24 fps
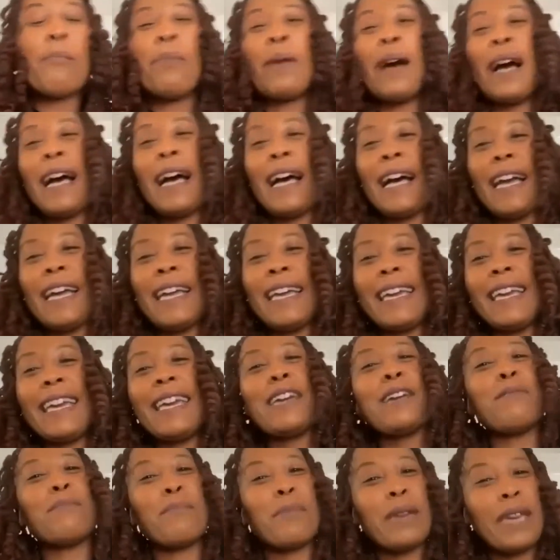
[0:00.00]

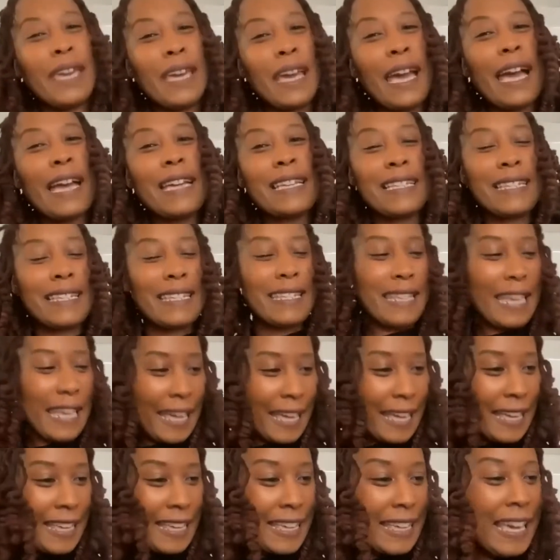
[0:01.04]
by, may I
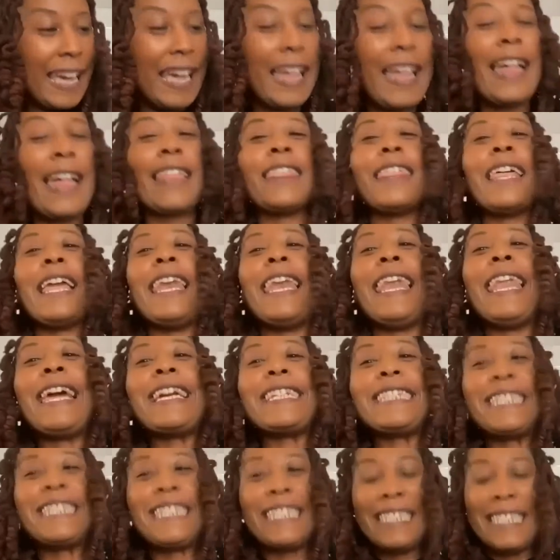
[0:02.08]
say, the
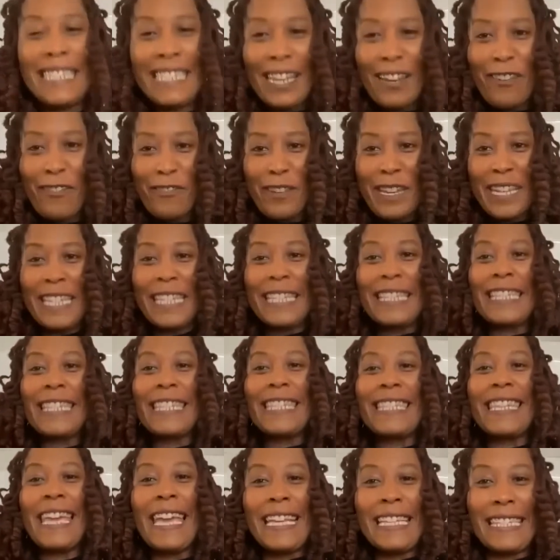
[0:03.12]
legendary
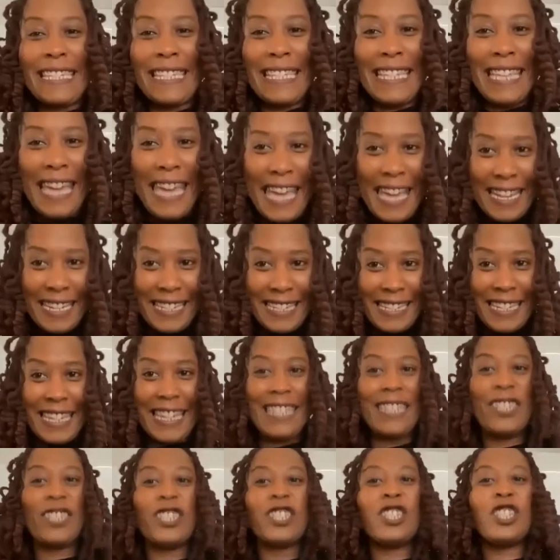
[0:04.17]
Staceyann
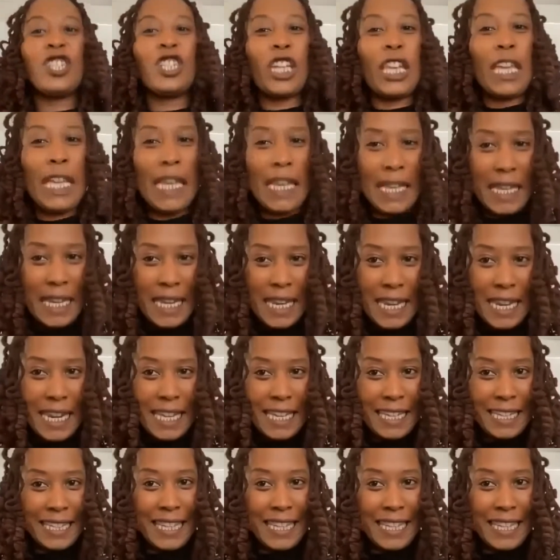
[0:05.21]
Chin.